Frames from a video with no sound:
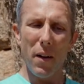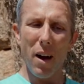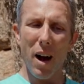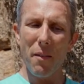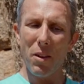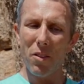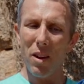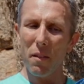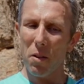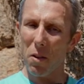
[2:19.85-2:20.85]
Obviously,
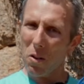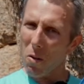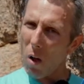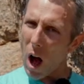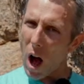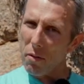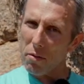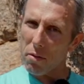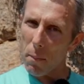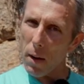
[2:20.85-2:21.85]
if they're a little
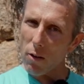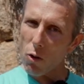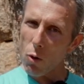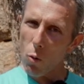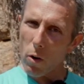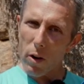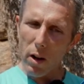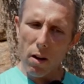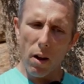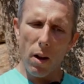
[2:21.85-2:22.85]
off, I'm not too
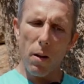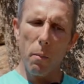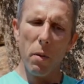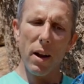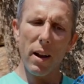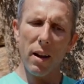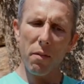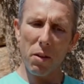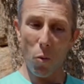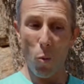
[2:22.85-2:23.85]
worried, but
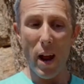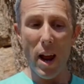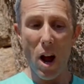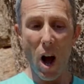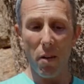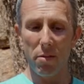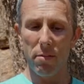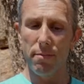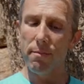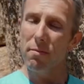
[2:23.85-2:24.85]
if they're way off,
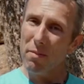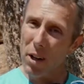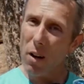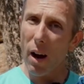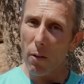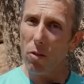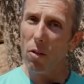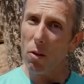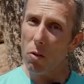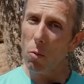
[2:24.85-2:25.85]
I would
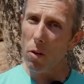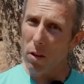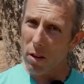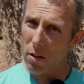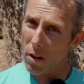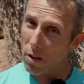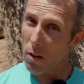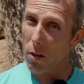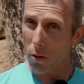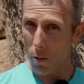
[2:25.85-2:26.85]
start to worry this
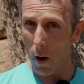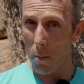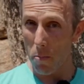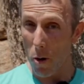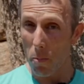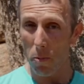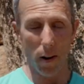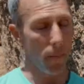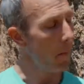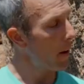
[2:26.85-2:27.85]
doesn't look appropriate.